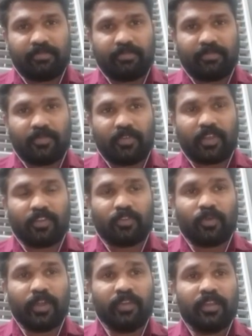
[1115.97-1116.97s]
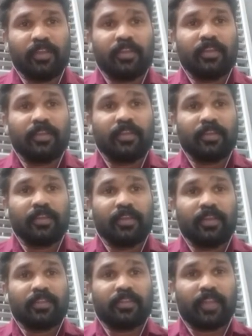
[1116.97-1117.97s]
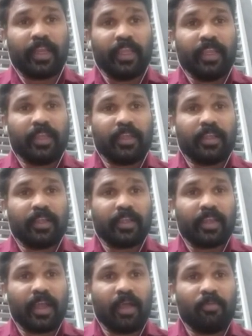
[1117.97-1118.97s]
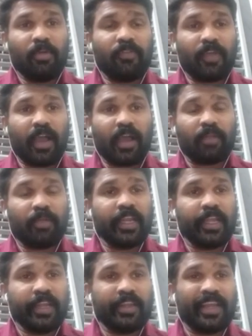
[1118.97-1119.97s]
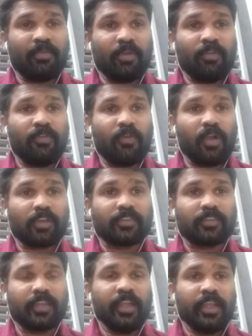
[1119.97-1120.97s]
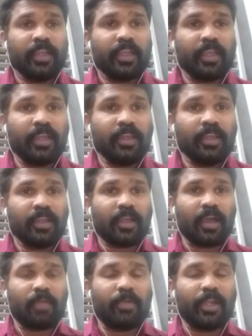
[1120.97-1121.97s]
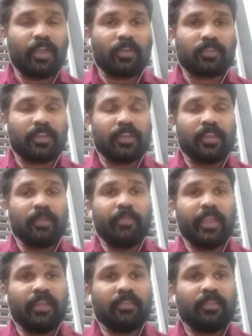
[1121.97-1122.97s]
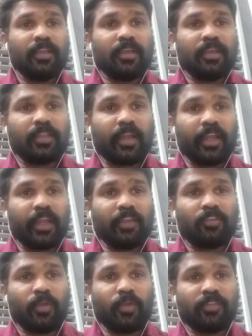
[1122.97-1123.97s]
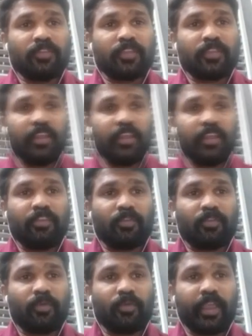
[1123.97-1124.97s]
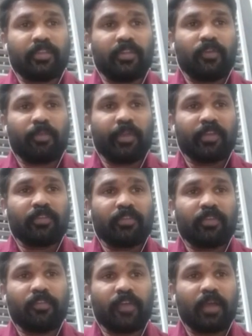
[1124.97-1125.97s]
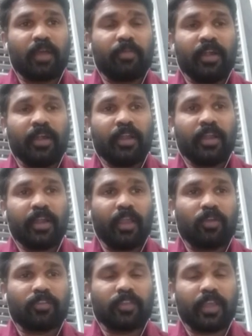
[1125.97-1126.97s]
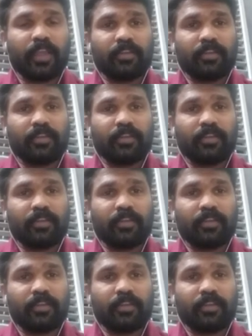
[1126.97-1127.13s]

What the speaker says: Okay students, 3 gram of carbon and 8 gram of oxygen in carbon dioxide means the ratio is 3:8, the formation of carbon dioxide.